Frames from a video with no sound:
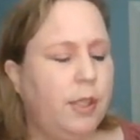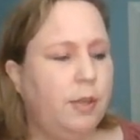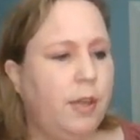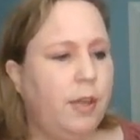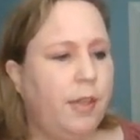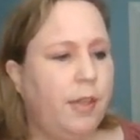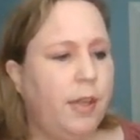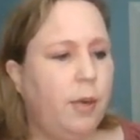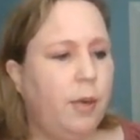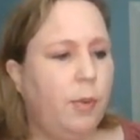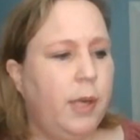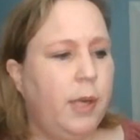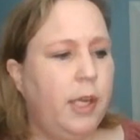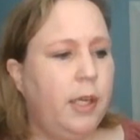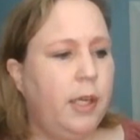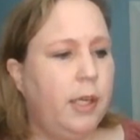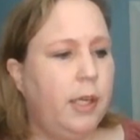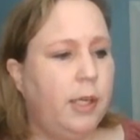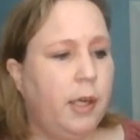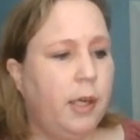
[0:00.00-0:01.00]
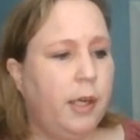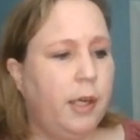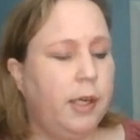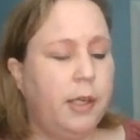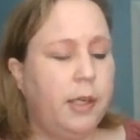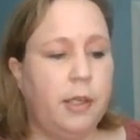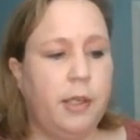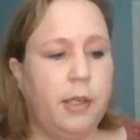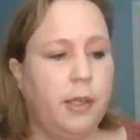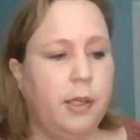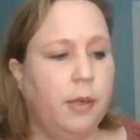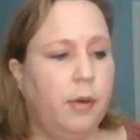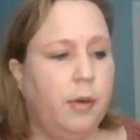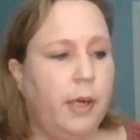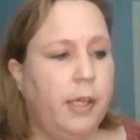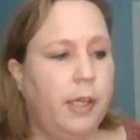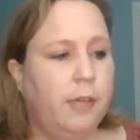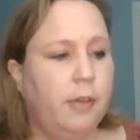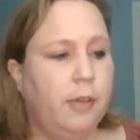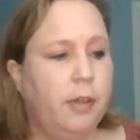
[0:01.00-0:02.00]
I think I
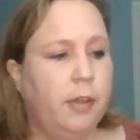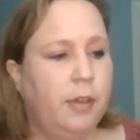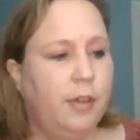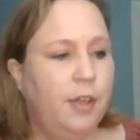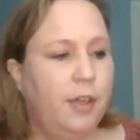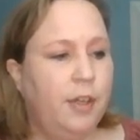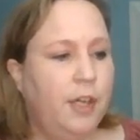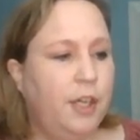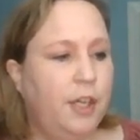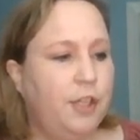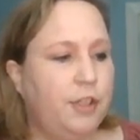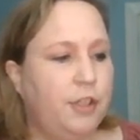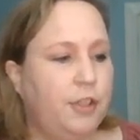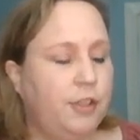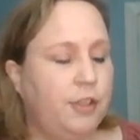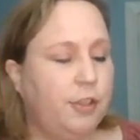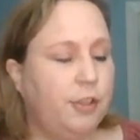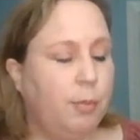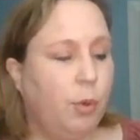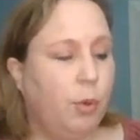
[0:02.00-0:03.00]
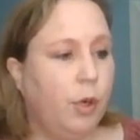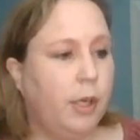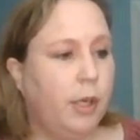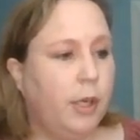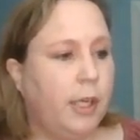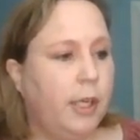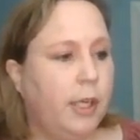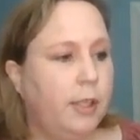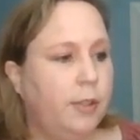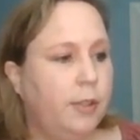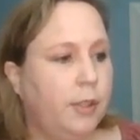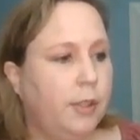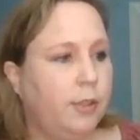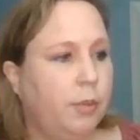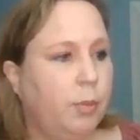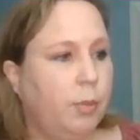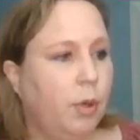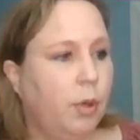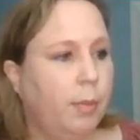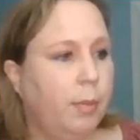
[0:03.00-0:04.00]
even support kids, I
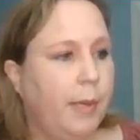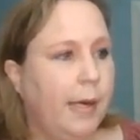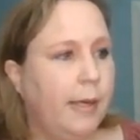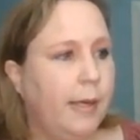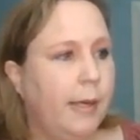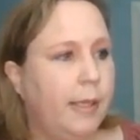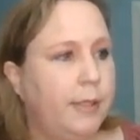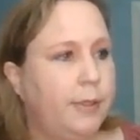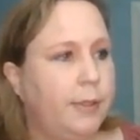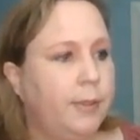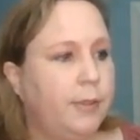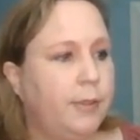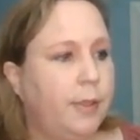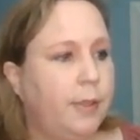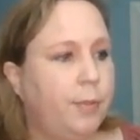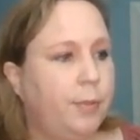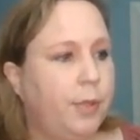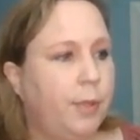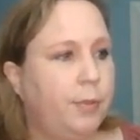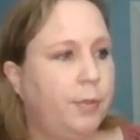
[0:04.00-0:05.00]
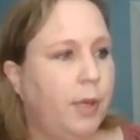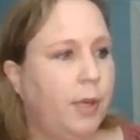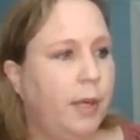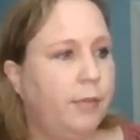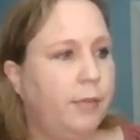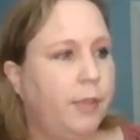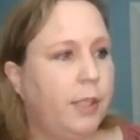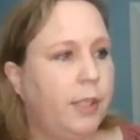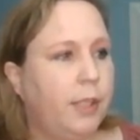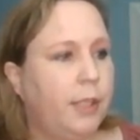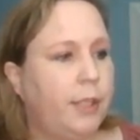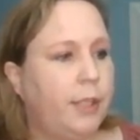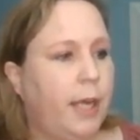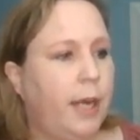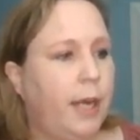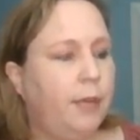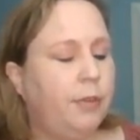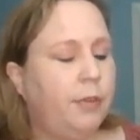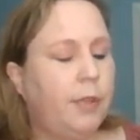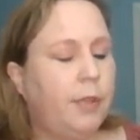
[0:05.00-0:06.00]
support parents, and sometimes I forget to
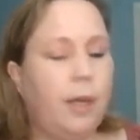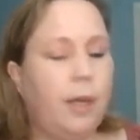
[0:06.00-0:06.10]
ask